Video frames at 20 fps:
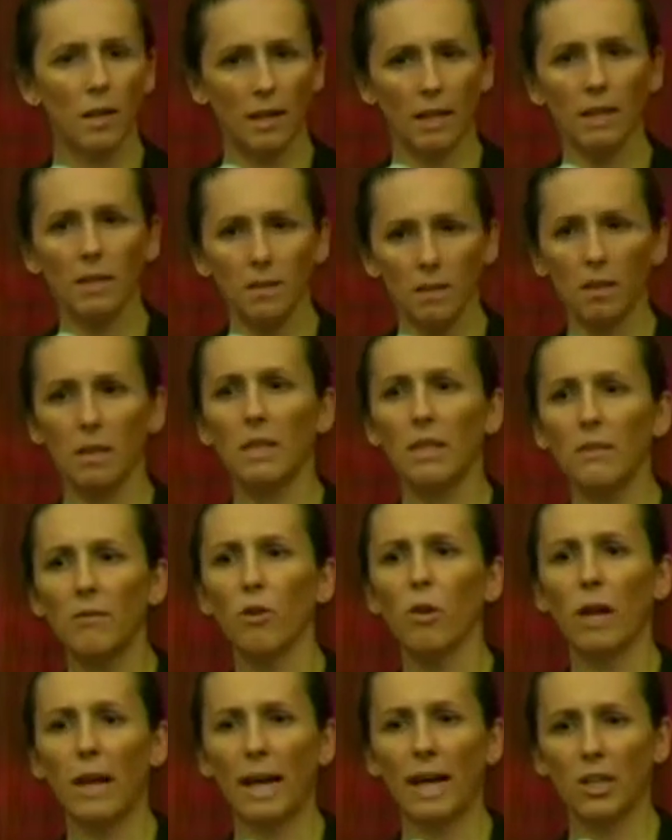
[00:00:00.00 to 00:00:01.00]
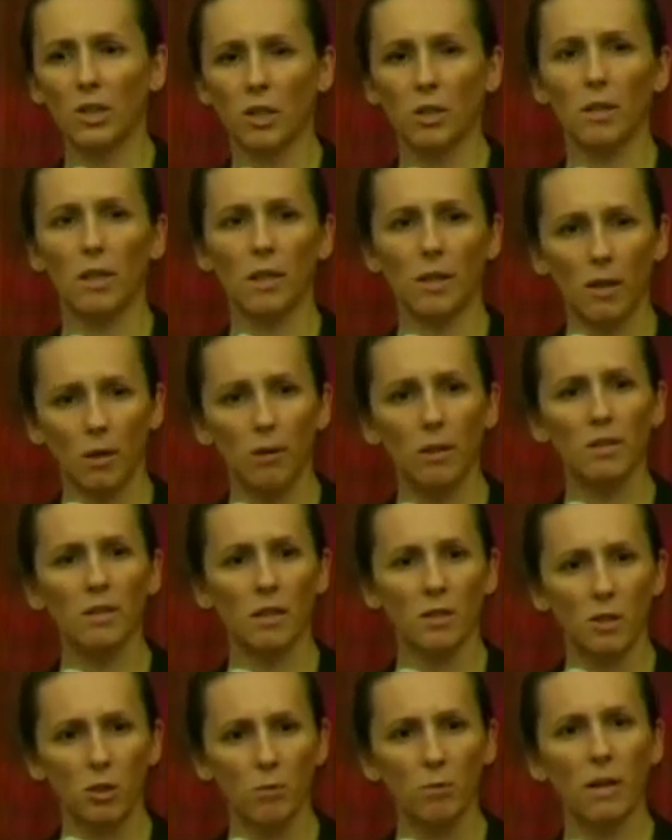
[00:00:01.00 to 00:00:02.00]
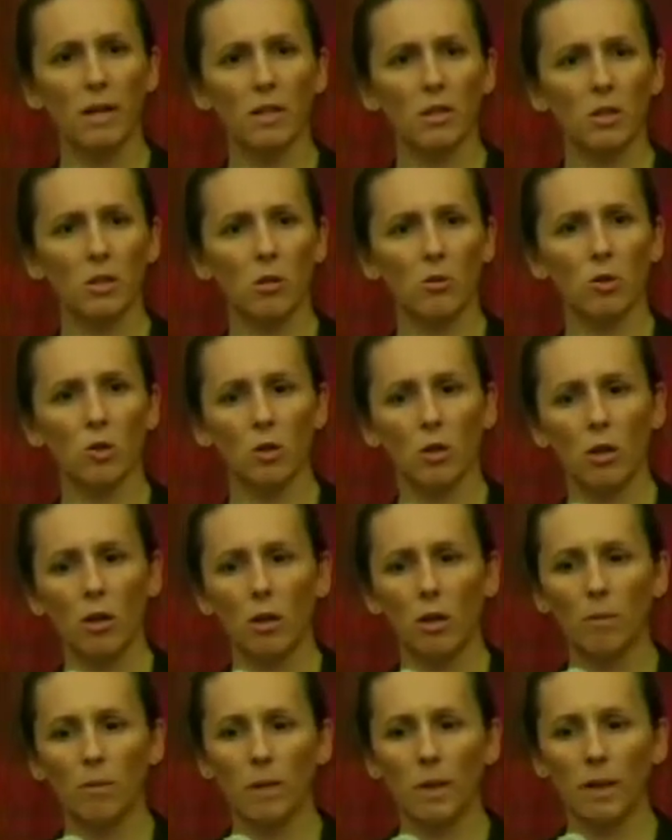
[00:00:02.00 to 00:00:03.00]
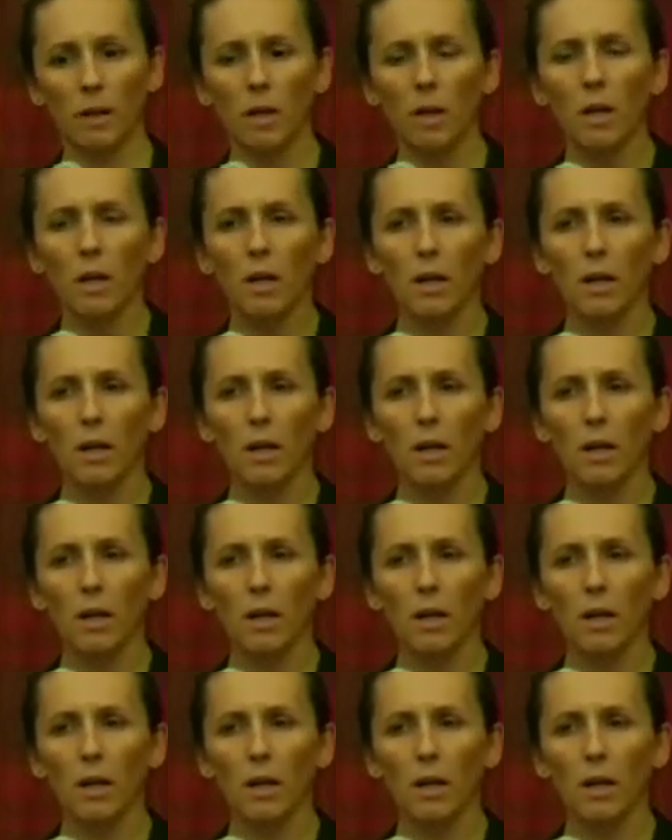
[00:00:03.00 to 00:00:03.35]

is an evil action, that there is a direct social harm there,